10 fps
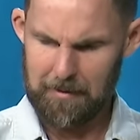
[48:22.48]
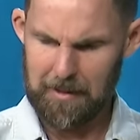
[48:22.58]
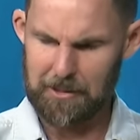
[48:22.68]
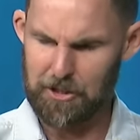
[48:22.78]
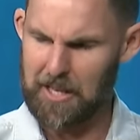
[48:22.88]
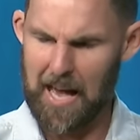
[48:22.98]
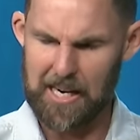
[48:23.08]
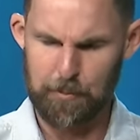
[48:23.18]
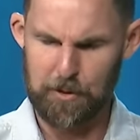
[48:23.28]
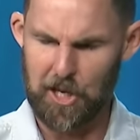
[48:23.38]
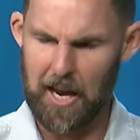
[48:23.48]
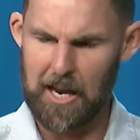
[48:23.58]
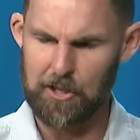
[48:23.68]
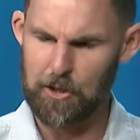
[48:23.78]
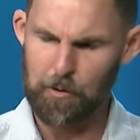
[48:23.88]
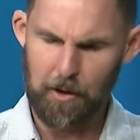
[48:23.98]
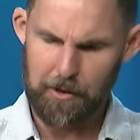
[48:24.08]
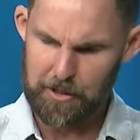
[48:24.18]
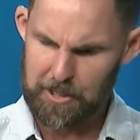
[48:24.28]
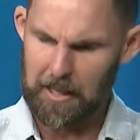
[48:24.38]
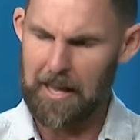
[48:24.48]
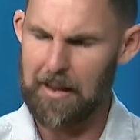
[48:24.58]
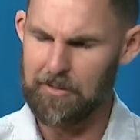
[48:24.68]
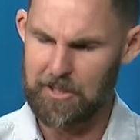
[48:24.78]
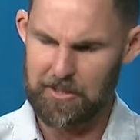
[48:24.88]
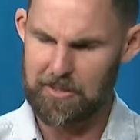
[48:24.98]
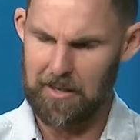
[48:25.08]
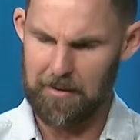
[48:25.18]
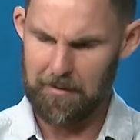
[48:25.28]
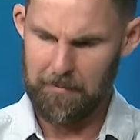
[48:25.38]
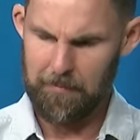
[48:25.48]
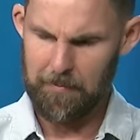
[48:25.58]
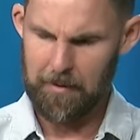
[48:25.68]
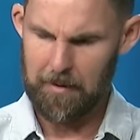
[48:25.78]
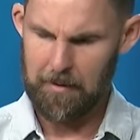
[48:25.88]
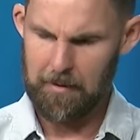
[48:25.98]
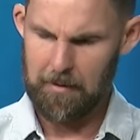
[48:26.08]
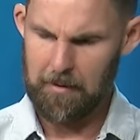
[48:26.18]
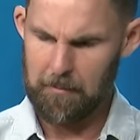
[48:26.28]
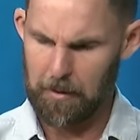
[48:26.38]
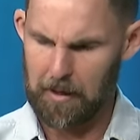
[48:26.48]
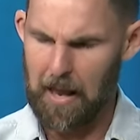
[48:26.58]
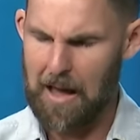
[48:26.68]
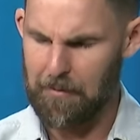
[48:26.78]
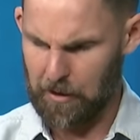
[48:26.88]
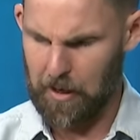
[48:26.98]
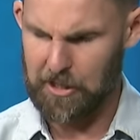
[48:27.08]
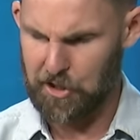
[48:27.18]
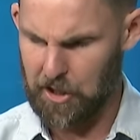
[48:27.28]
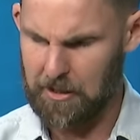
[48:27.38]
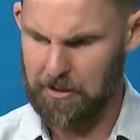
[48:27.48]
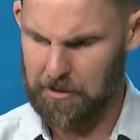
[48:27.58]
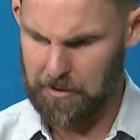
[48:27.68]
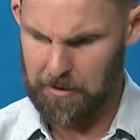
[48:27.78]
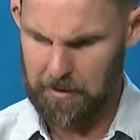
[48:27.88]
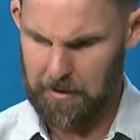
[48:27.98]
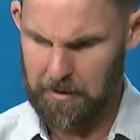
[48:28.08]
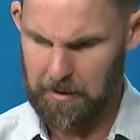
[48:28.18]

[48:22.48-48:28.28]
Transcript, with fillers: that their status would change, no longer slaves to sin, but alive in Christ Jesus.